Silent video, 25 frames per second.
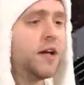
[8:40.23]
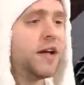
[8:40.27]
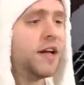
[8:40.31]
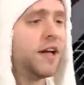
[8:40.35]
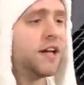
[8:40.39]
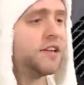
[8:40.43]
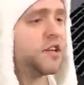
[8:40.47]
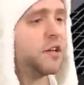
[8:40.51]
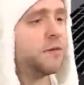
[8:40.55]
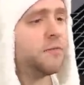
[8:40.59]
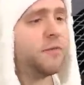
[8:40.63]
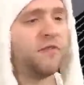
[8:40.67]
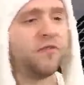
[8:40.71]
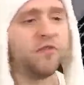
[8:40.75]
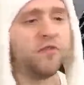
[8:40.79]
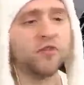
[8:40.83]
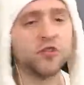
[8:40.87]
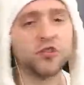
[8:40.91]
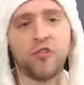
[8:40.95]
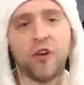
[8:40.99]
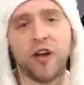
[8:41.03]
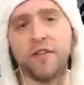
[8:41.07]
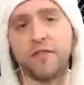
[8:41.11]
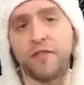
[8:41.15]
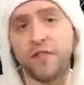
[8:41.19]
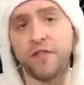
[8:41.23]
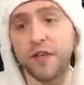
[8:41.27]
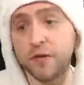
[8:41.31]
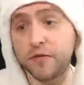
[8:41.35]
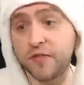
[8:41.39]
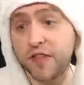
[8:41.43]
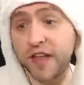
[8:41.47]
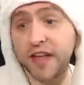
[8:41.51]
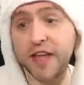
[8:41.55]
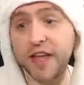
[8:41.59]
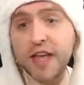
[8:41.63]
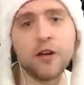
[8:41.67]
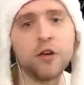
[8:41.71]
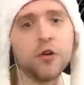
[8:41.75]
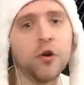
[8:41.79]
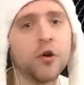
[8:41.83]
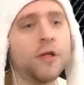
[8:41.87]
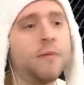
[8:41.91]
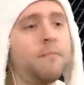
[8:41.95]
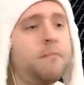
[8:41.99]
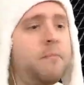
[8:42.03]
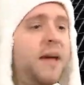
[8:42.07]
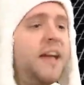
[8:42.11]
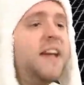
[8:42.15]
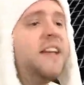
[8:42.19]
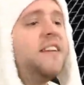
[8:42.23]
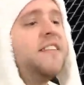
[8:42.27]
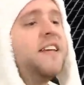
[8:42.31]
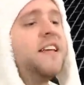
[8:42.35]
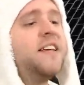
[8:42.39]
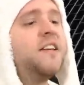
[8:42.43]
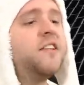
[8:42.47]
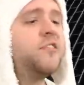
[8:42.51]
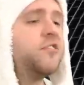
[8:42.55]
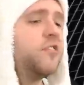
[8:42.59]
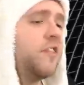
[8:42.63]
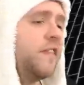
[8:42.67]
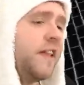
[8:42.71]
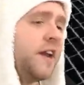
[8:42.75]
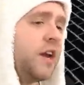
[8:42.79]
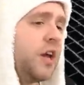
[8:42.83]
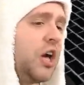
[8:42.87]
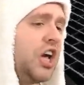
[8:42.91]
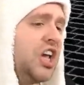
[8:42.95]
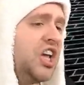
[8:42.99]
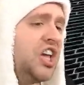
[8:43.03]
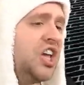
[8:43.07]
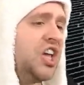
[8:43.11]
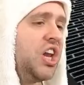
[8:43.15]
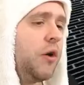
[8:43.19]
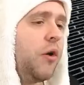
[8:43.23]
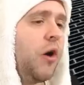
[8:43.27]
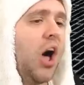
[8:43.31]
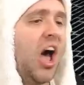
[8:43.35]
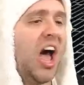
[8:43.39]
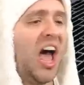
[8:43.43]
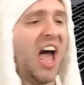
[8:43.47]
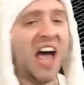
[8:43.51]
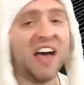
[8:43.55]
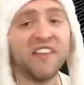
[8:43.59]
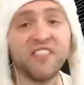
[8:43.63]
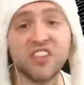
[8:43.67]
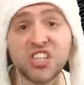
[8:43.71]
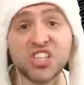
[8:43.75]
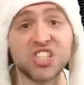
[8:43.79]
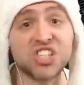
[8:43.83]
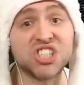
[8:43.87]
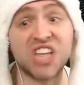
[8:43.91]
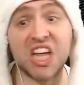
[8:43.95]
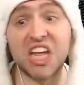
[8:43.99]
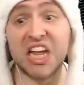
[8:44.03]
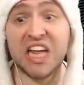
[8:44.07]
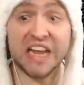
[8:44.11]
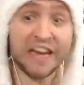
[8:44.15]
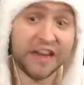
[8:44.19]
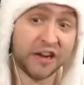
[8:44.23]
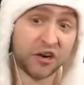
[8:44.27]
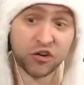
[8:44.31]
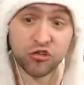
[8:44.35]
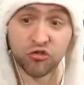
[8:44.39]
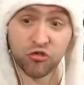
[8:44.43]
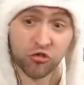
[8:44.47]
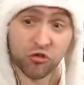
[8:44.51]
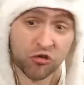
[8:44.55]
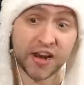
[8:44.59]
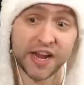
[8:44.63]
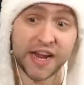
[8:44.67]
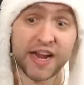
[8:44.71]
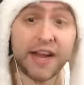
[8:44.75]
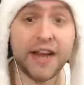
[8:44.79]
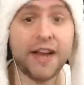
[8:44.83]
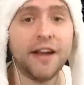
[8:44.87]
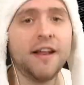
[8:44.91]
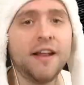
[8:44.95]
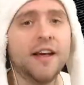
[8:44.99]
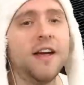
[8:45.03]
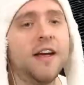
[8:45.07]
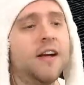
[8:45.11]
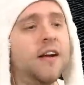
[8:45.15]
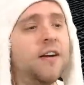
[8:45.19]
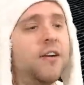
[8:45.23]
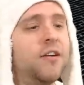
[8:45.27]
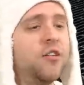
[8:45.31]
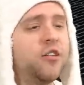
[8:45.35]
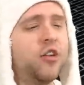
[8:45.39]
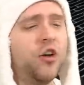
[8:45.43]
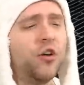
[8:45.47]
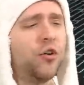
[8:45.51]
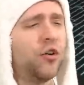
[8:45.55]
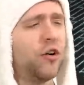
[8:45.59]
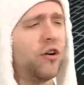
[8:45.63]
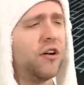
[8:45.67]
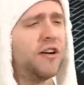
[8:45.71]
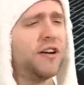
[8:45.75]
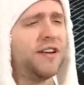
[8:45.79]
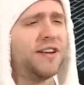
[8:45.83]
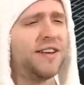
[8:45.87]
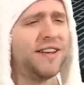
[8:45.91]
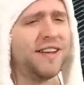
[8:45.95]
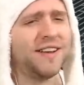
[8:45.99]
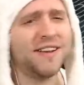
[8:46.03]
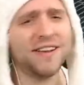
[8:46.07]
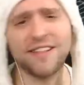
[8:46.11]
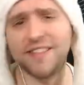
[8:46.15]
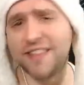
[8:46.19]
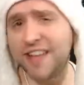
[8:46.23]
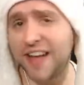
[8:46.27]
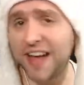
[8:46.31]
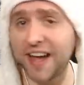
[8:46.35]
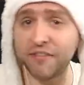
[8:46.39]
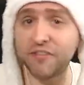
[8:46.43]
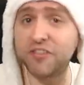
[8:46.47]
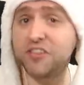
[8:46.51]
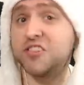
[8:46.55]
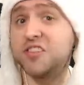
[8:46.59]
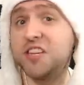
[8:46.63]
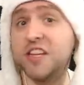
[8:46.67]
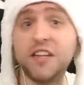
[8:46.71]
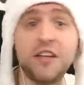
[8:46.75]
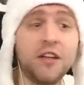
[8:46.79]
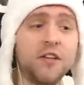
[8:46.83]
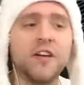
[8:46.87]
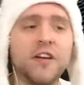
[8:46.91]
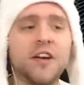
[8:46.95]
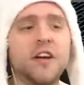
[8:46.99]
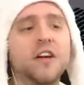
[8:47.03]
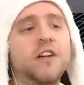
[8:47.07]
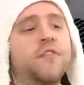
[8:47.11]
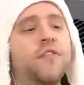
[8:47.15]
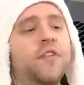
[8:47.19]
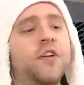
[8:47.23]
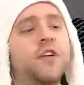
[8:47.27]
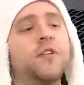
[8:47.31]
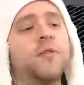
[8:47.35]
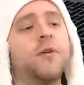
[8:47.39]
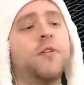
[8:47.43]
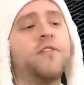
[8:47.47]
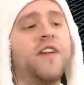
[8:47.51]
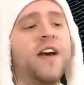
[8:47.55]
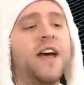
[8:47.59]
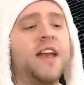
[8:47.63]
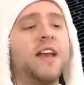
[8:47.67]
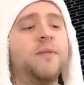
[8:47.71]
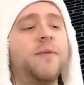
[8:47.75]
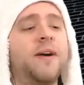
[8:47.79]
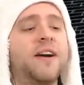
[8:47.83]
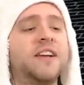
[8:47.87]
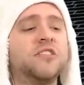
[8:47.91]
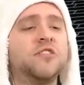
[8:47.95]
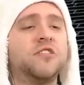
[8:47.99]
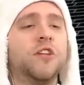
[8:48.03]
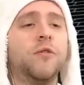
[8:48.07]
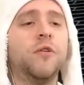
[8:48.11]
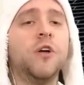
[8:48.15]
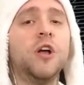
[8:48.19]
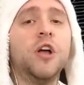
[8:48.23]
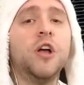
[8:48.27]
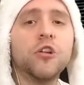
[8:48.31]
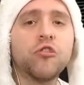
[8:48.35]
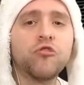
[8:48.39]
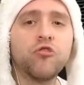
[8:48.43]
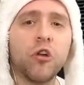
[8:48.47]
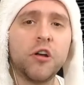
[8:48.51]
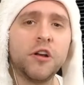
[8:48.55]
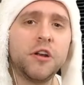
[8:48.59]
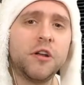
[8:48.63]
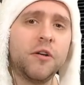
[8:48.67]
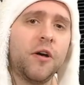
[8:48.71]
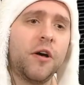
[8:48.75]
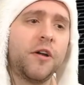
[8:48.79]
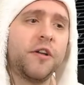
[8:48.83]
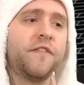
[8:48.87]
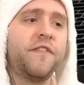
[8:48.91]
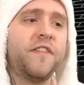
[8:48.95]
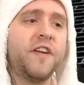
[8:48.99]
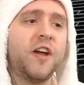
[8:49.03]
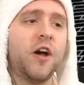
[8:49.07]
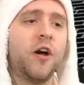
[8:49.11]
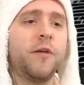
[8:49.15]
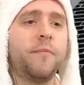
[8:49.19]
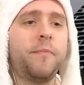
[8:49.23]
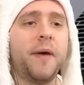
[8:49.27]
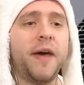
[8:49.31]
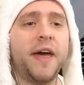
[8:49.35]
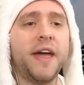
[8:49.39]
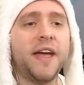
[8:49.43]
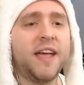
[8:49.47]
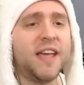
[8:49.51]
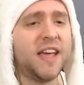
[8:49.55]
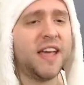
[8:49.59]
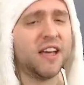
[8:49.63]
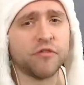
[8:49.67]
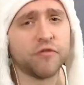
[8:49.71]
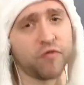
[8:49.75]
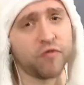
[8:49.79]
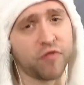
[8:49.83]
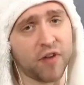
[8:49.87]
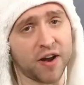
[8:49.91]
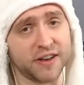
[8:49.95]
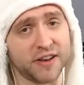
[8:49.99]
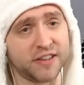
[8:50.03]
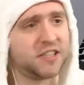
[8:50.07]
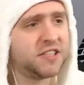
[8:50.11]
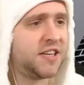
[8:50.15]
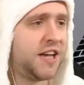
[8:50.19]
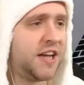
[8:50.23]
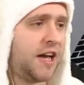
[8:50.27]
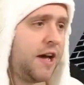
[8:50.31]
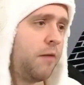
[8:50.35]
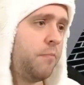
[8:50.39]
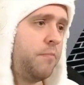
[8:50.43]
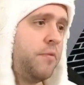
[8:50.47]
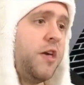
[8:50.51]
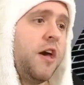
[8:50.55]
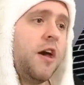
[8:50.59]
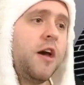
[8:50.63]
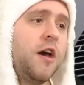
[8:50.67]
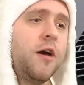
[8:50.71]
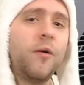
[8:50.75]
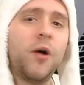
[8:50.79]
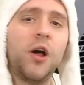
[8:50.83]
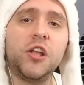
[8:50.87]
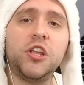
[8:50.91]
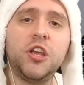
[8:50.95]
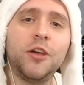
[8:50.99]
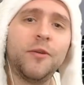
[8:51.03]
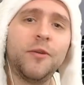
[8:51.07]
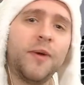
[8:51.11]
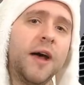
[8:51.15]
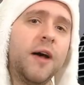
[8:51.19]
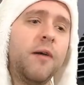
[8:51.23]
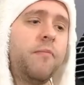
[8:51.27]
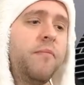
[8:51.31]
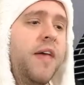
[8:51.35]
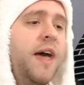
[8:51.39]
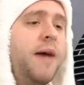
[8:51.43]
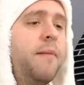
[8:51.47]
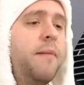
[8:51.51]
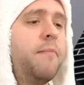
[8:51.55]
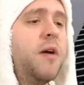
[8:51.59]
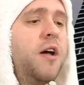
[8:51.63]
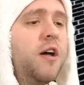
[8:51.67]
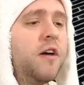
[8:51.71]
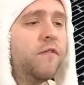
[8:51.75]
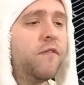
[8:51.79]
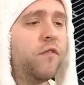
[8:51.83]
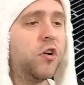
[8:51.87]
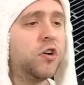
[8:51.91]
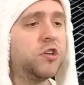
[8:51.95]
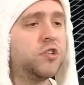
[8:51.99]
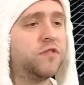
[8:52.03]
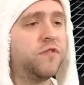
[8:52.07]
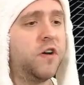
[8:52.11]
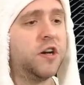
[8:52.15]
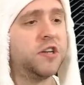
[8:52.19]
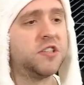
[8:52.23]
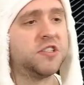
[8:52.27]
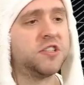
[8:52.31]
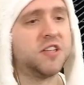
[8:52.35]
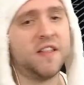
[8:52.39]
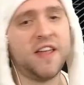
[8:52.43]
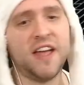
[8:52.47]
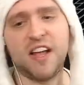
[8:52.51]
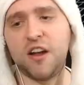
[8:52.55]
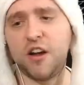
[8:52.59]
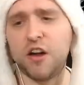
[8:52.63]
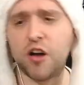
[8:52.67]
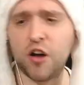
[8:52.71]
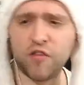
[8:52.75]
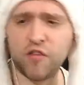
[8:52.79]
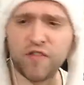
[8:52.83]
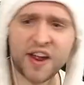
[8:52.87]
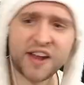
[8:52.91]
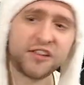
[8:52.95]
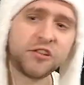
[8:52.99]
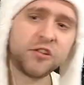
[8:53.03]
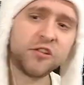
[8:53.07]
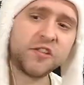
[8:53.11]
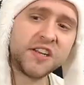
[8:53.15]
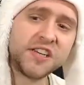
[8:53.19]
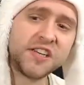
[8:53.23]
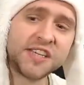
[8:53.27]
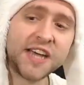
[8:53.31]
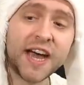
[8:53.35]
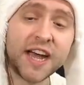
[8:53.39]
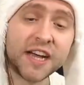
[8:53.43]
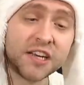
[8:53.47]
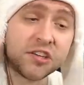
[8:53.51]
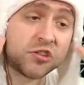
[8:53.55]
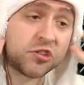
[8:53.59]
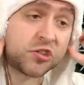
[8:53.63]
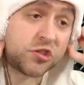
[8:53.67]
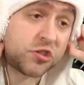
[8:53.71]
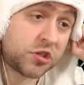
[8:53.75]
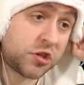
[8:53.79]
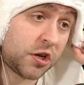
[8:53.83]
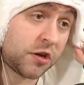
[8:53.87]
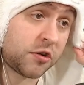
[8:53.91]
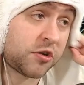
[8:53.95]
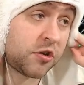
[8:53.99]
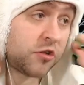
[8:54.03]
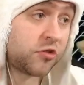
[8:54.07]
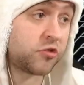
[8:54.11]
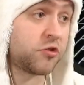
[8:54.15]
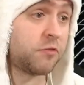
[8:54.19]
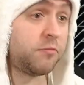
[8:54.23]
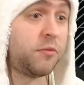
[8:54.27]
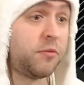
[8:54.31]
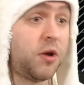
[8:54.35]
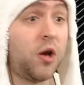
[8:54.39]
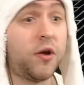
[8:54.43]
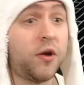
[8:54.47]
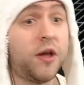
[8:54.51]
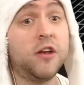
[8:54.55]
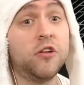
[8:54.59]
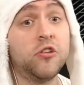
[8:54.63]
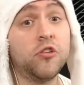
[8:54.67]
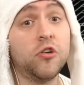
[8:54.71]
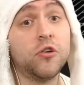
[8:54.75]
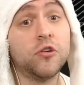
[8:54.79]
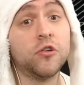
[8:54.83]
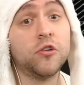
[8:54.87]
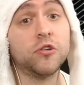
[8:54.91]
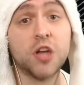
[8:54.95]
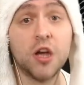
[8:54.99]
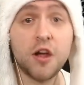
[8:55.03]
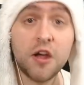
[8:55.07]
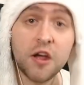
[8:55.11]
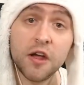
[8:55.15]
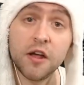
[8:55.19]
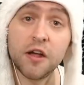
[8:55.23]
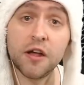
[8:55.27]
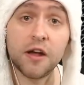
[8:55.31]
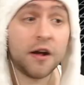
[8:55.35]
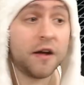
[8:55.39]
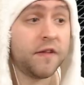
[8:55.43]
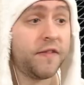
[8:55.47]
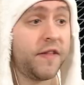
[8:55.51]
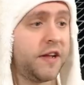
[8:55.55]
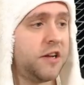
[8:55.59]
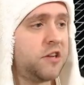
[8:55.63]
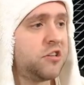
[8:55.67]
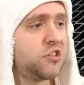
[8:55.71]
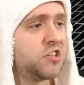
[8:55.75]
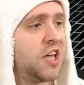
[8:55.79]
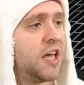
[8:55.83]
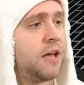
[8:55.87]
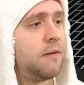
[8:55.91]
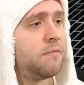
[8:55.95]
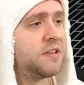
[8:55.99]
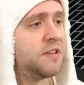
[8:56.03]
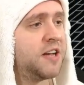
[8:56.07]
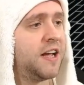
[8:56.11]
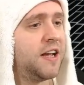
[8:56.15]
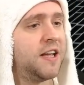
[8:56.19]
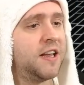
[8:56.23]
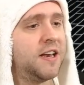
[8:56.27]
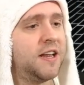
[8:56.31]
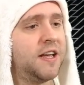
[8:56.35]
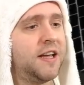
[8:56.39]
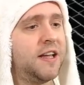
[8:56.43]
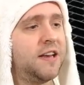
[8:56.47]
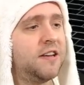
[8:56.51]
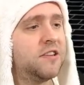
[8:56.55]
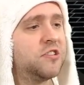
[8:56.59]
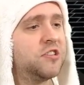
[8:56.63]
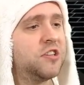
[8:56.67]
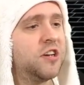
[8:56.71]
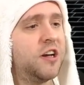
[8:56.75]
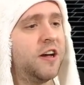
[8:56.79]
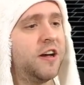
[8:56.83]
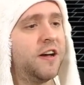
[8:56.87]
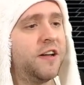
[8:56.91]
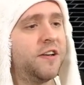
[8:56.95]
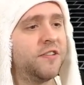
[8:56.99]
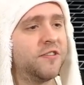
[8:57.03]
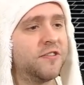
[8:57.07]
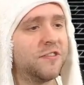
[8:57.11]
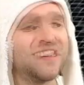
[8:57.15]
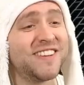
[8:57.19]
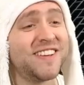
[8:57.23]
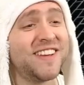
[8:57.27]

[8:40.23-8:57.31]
It's going to be frustrating for you if they keep calling meetings and they're like, you know, I haven't seen green, or you're hiding and they haven't seen you. They're going to vote you off anyway. So try and do it on a VIP, get some friends in to help you, and you help them, vice versa. They can go around and do the tasks, you do some locking doors, and then you just keep taking it in turns.